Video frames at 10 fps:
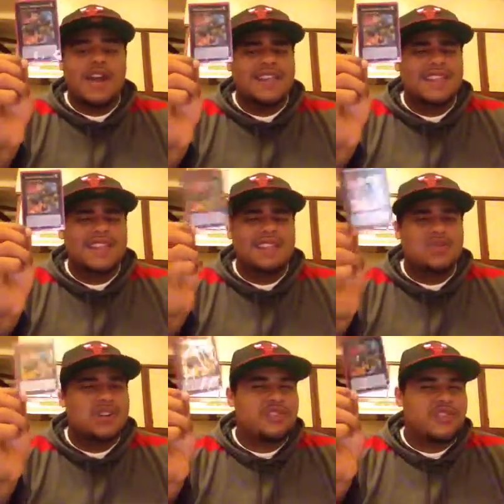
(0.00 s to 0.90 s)
I think he's
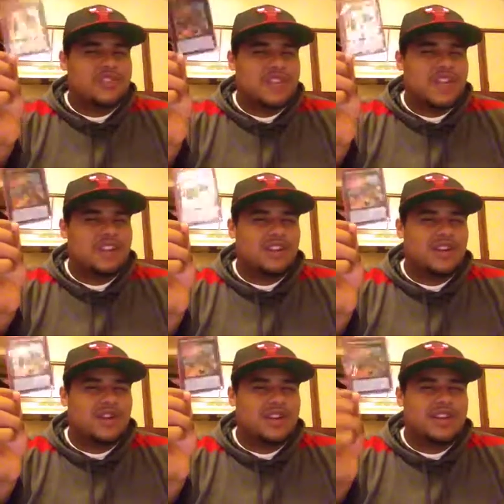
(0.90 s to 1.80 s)
around a $15
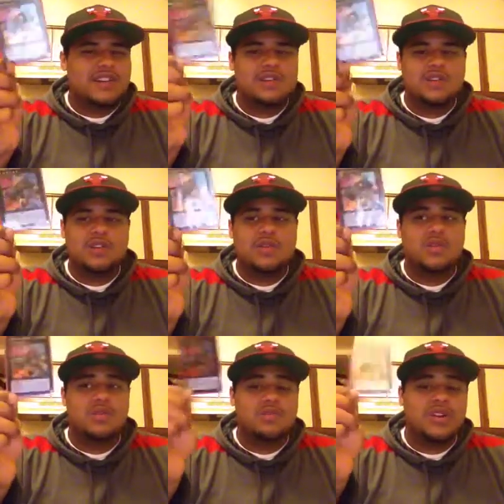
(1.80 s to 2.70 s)
card right now, so
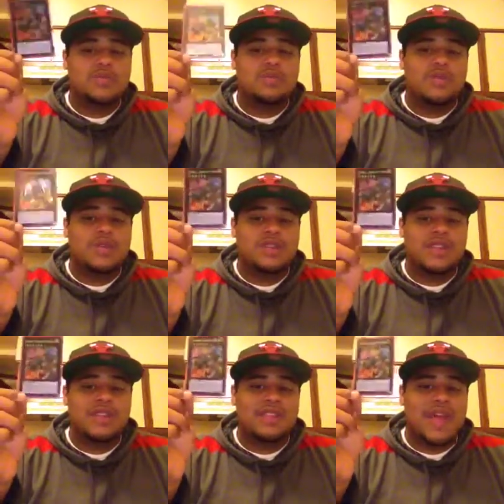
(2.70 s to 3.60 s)
pick him up. He's
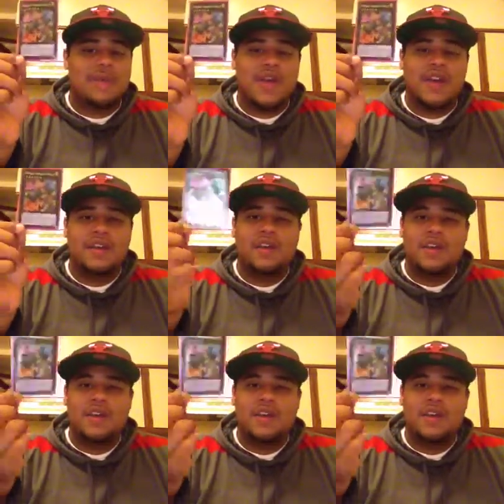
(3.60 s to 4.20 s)
not that bad